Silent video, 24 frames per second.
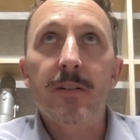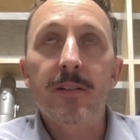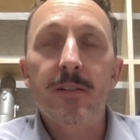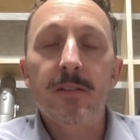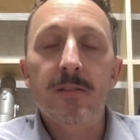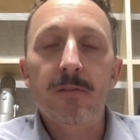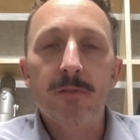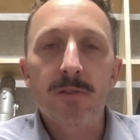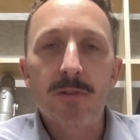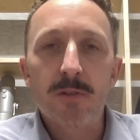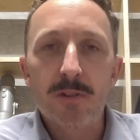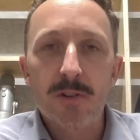
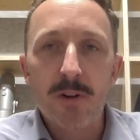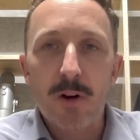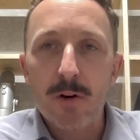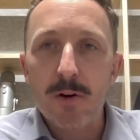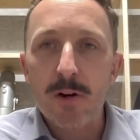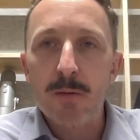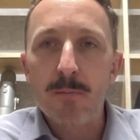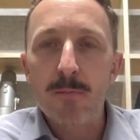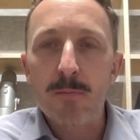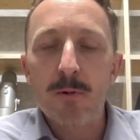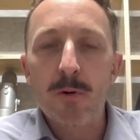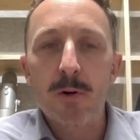and
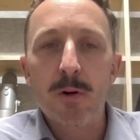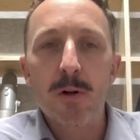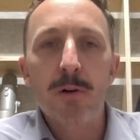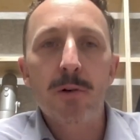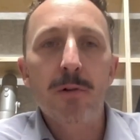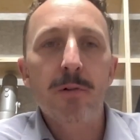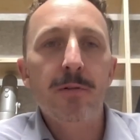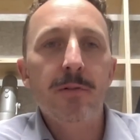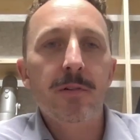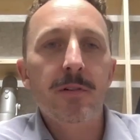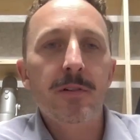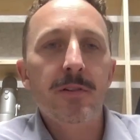startup
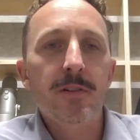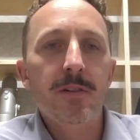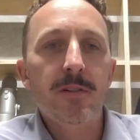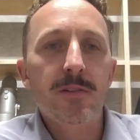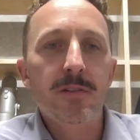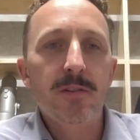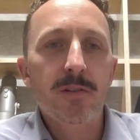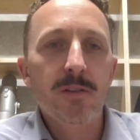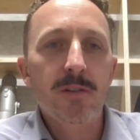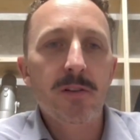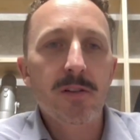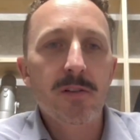growth is,
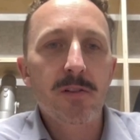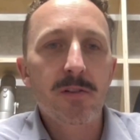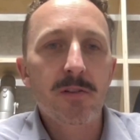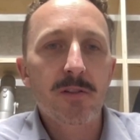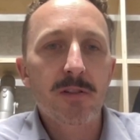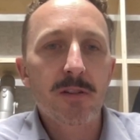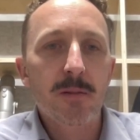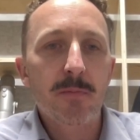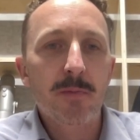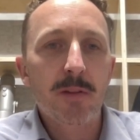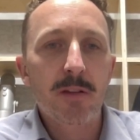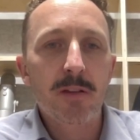is is
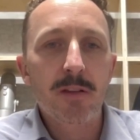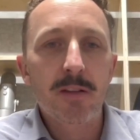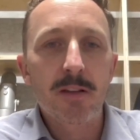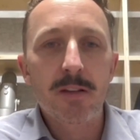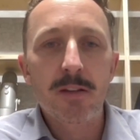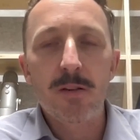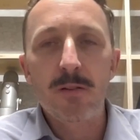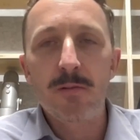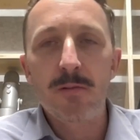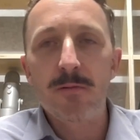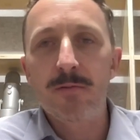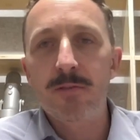something that
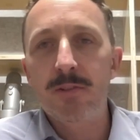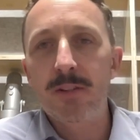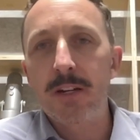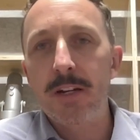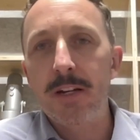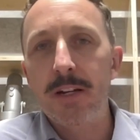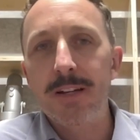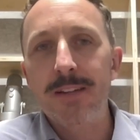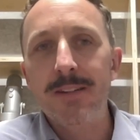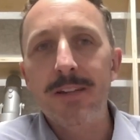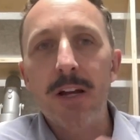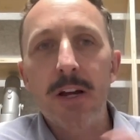you've
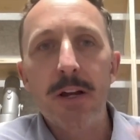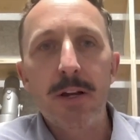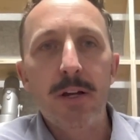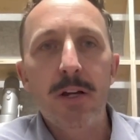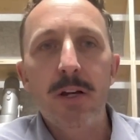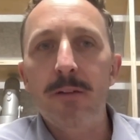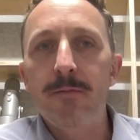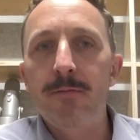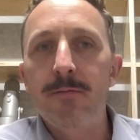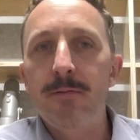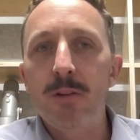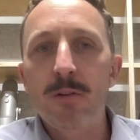seen a ton of.